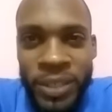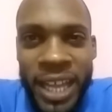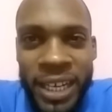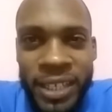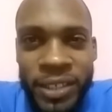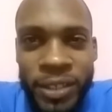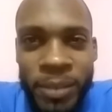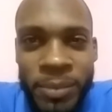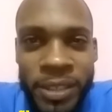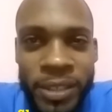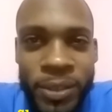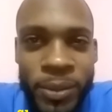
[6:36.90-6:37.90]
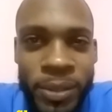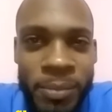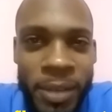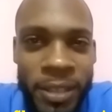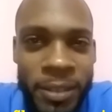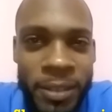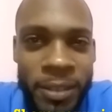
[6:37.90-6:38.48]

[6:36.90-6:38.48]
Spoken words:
likely it's something to do with the mother,